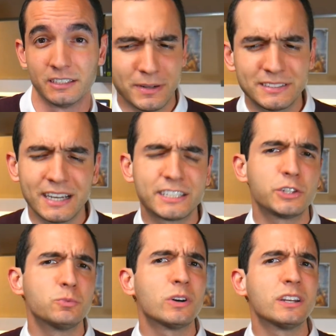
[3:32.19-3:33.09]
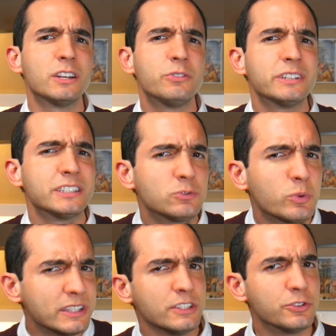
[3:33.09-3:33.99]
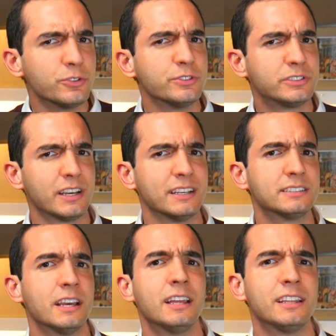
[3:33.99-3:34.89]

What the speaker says: But section 122 says